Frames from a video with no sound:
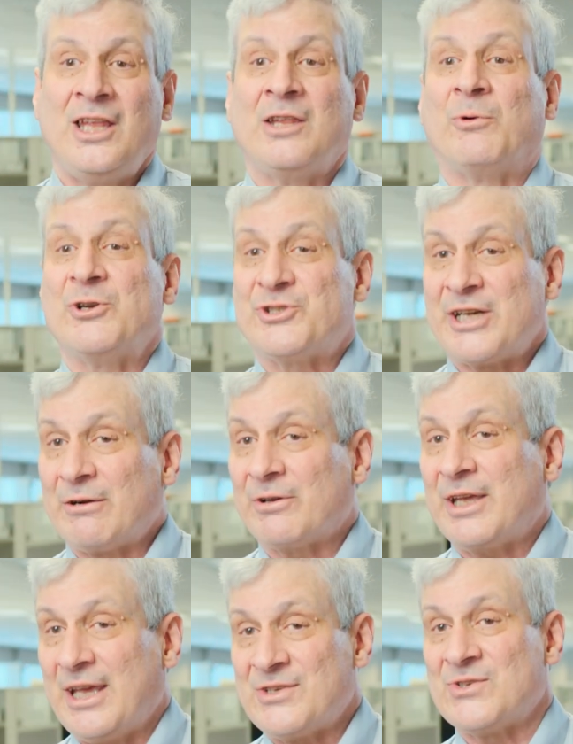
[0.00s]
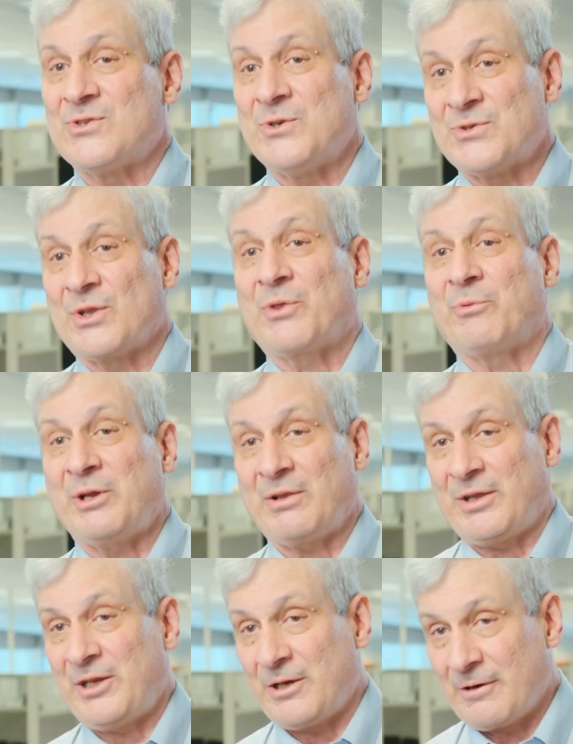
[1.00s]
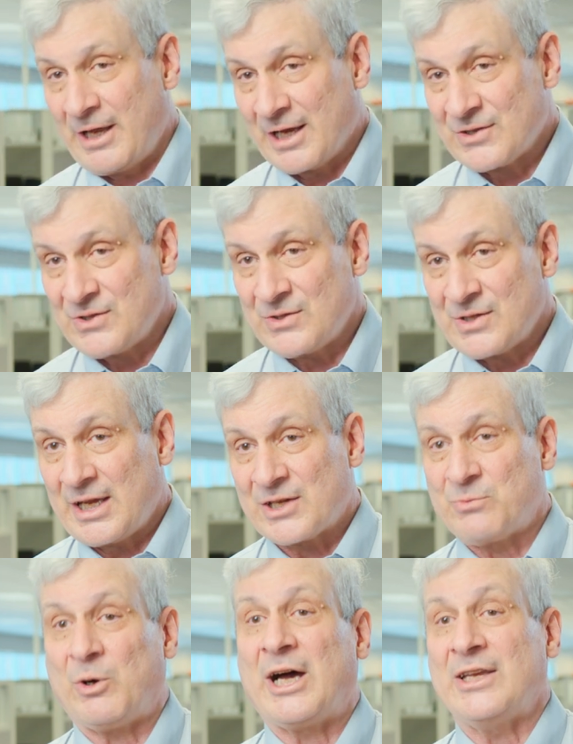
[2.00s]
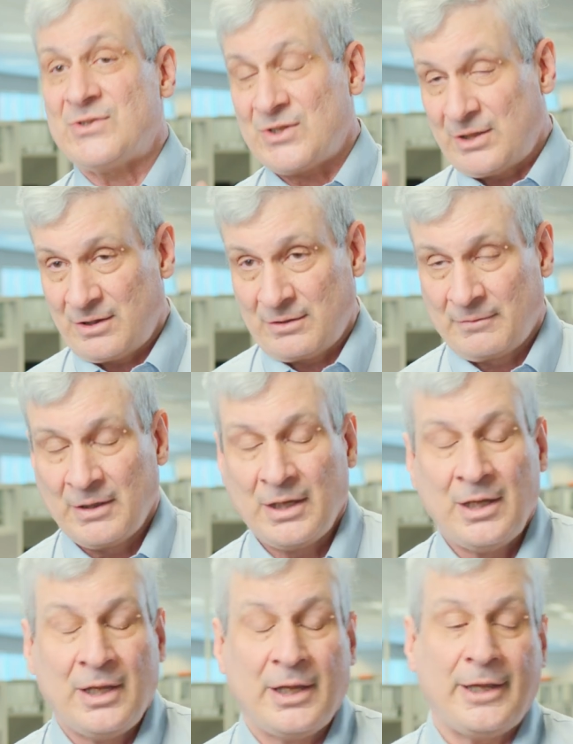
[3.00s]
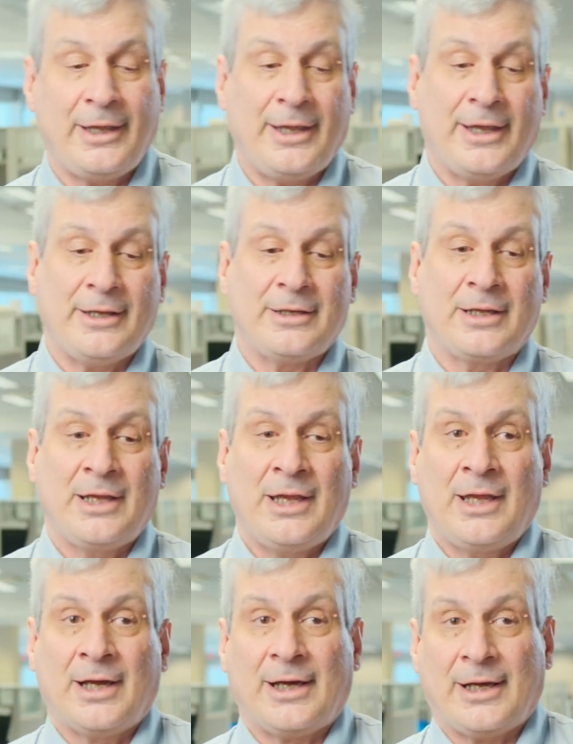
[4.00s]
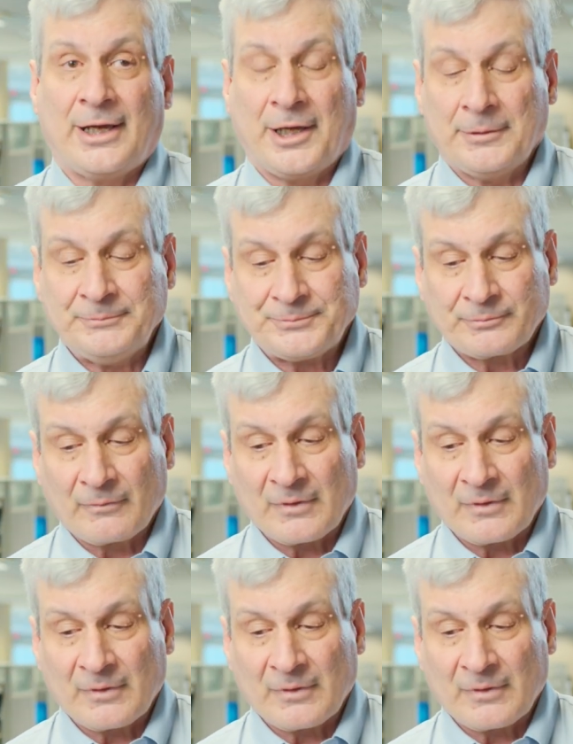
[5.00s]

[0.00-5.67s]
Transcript: The more general case is using three linear axes, X, Y, Z. And, um,